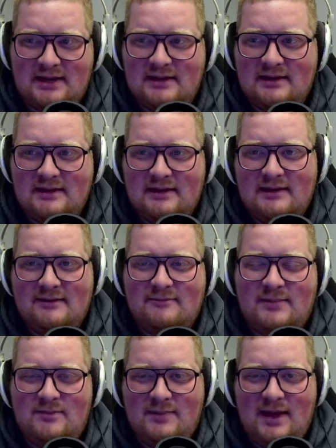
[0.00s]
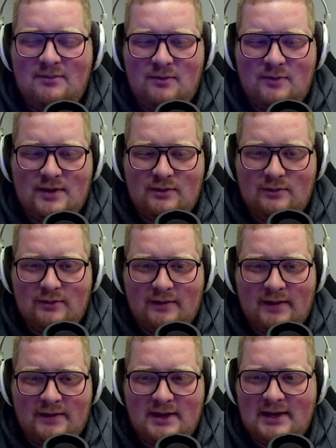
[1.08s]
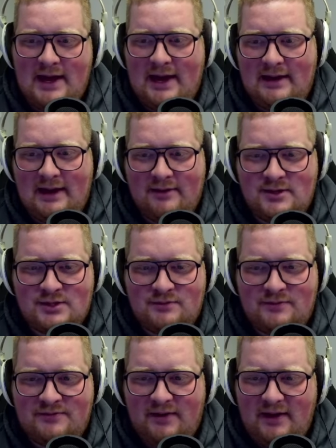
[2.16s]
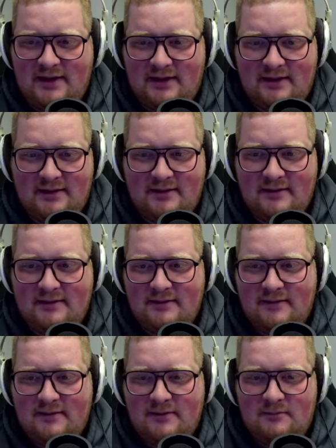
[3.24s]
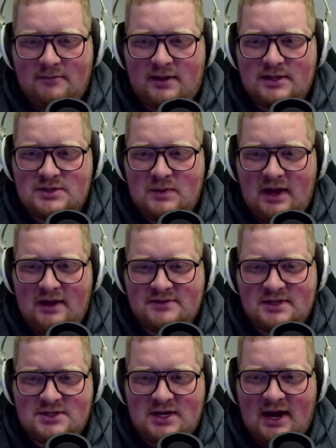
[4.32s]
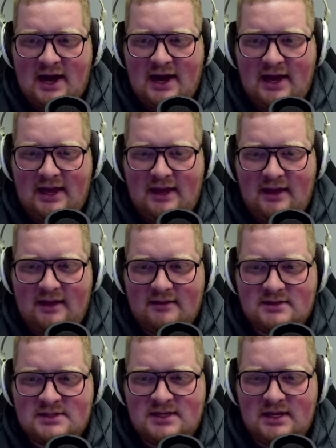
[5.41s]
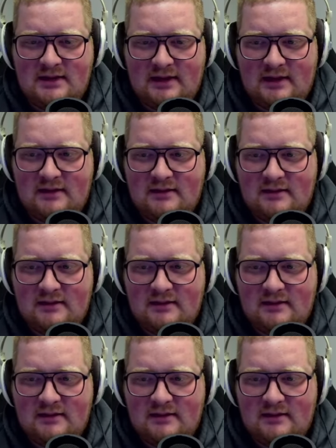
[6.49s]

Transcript: I mean, maybe we do a Lucky Cat now just for fun. Because we have such a high ceiling,